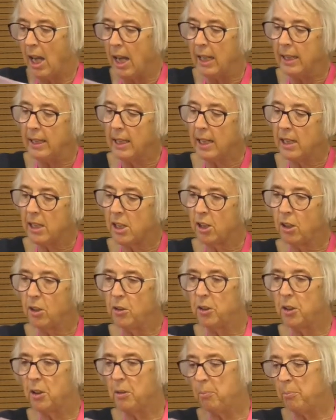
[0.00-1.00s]
I'd like to
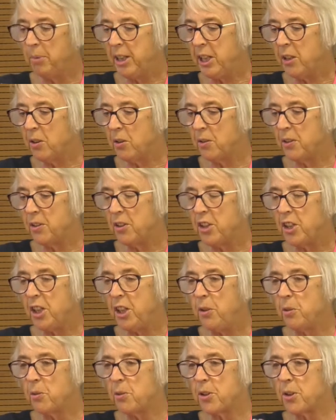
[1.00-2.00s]
look beyond,
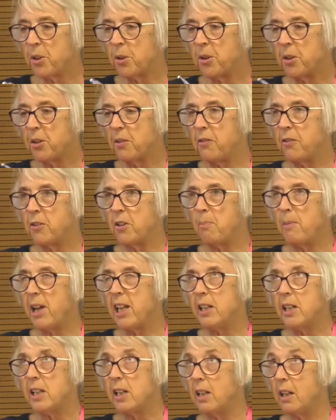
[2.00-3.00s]
you know, sort of
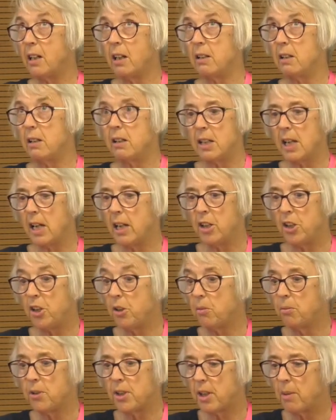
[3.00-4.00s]
romantic and
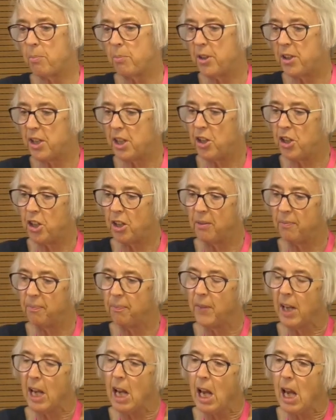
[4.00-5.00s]
sexual supposition
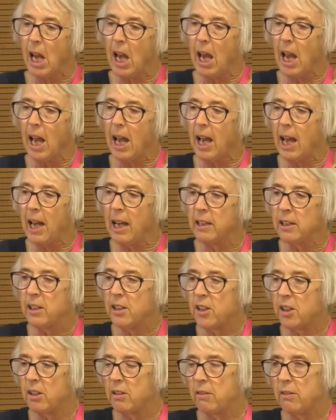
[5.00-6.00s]
and
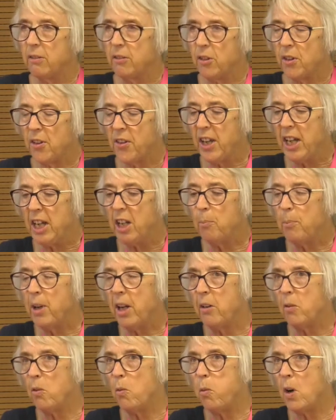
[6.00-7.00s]
think
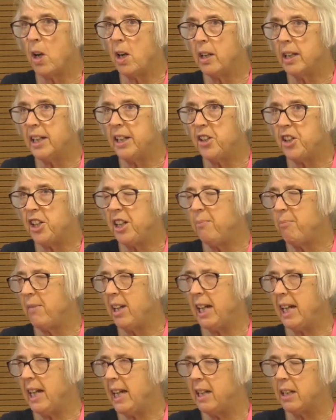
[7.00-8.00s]
about why she
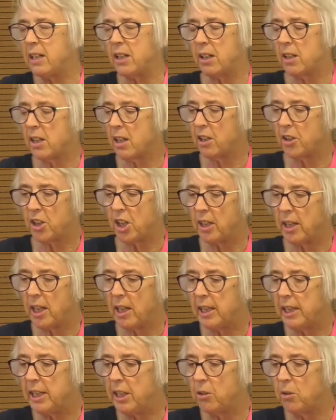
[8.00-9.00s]
made such an
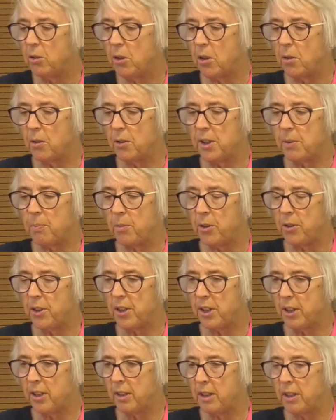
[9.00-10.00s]
ideal
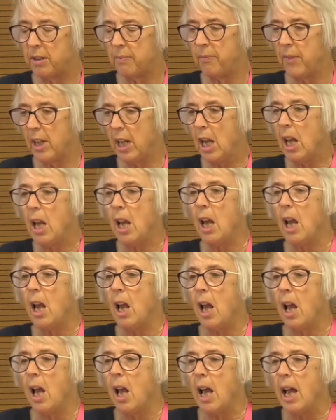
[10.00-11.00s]
correspondent.
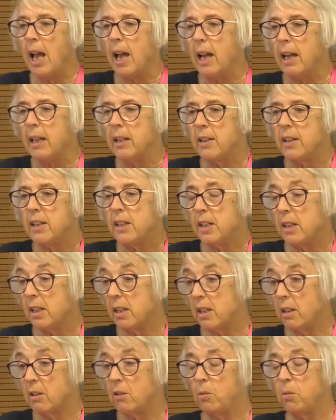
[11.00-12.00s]
And this
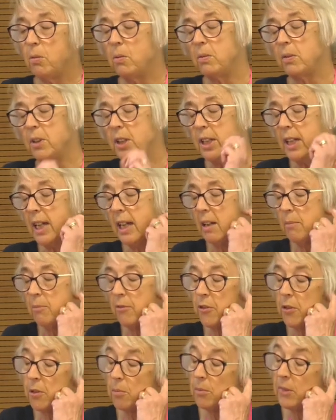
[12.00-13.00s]
is a quote
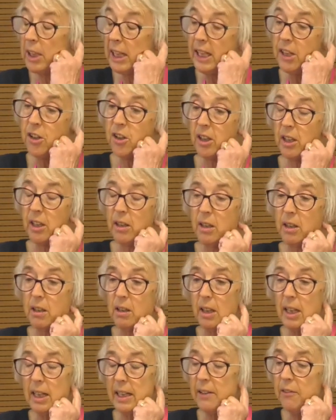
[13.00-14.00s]
from later in her
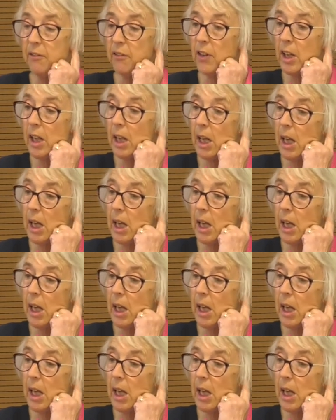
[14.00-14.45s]
life,